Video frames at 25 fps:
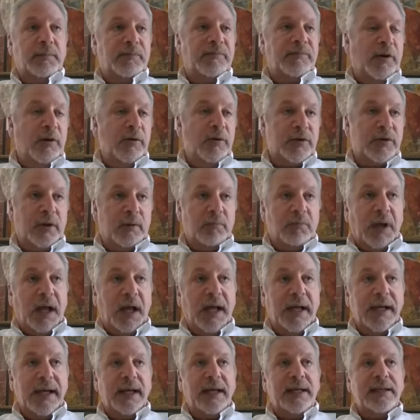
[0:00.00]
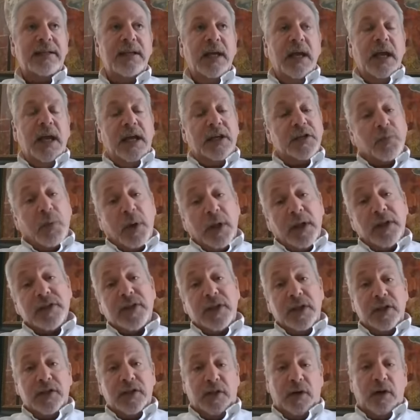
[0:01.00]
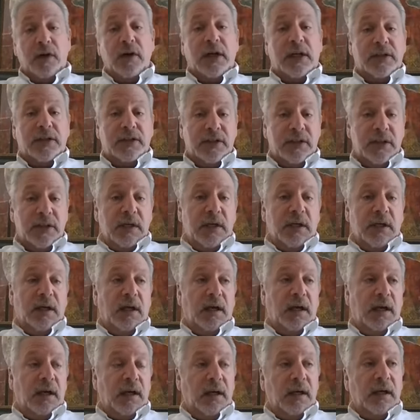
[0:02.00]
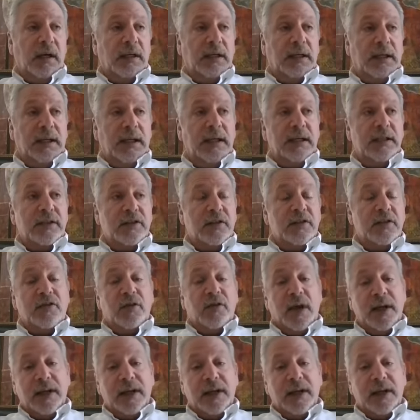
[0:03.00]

folks on my end, as well as the attorneys. Uh, one of the,